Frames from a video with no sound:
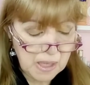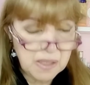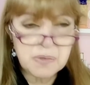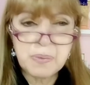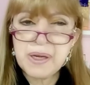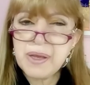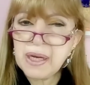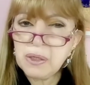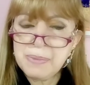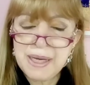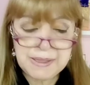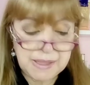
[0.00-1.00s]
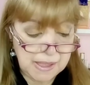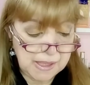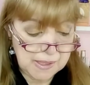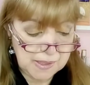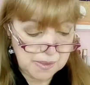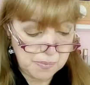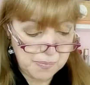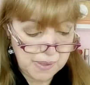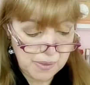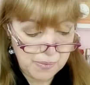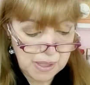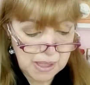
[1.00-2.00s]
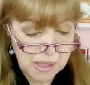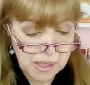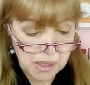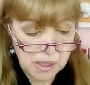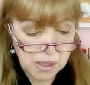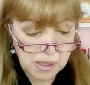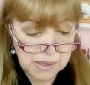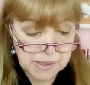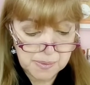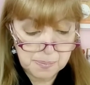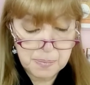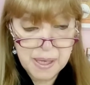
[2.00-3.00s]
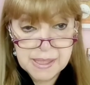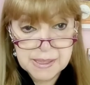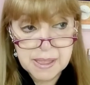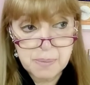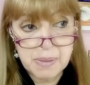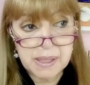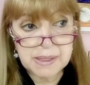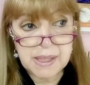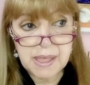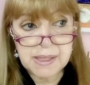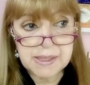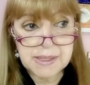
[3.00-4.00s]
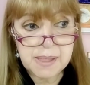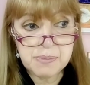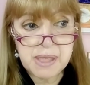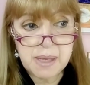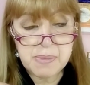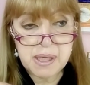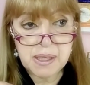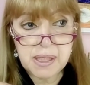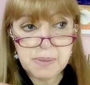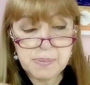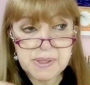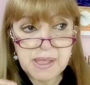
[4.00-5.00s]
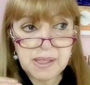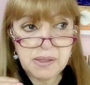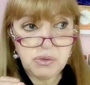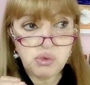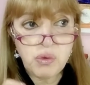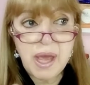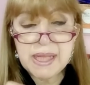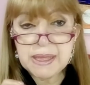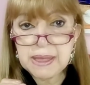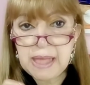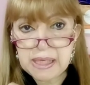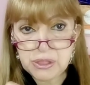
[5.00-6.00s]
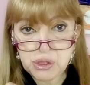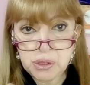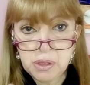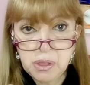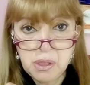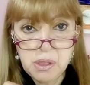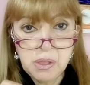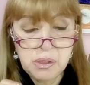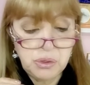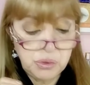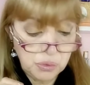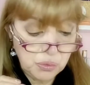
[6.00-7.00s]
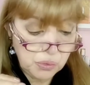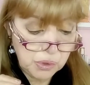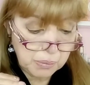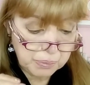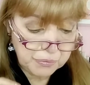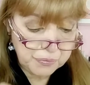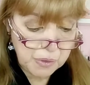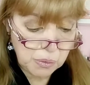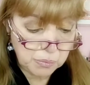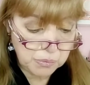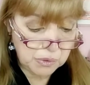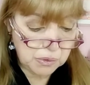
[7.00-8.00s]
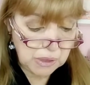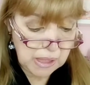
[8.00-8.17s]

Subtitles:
It's very aromatic, it's very spicy, but at the same time it gives a dry touch to the perfumes.